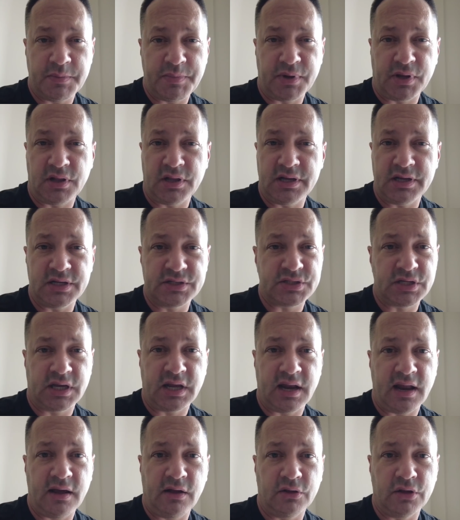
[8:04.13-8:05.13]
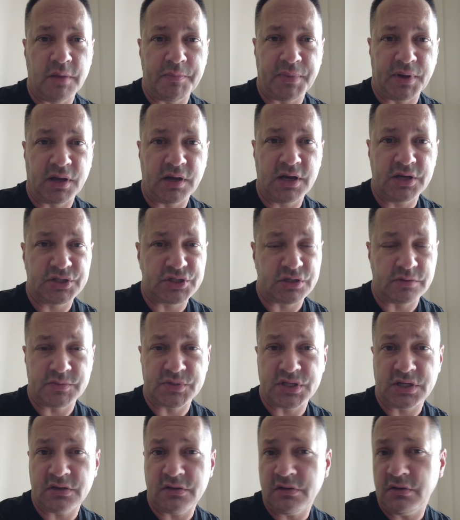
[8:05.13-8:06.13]
typically it doesn't get held up in
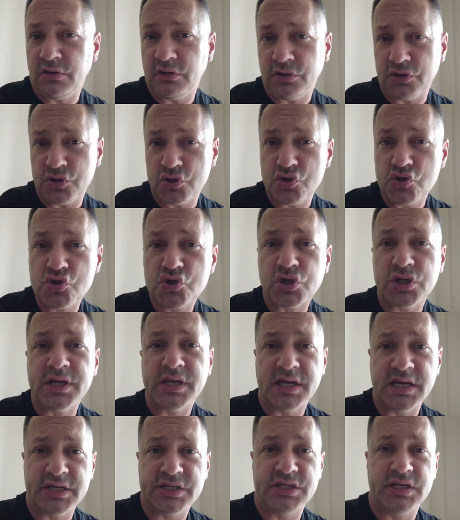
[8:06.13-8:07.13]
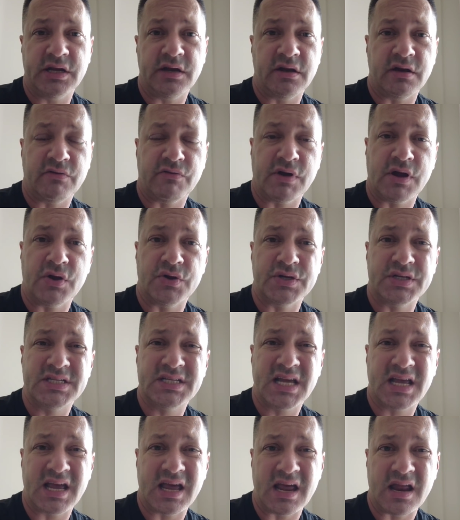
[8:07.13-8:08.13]
customs, and it'll usually get you in around
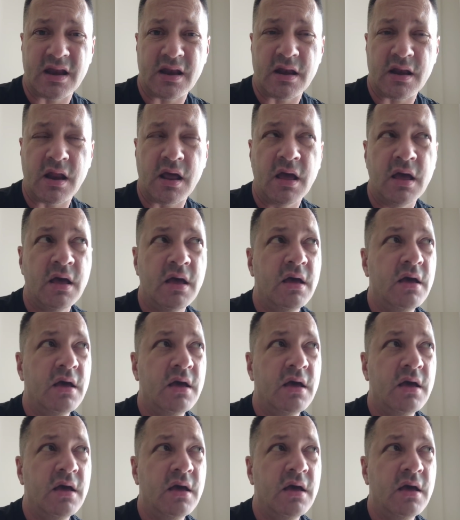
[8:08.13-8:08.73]
10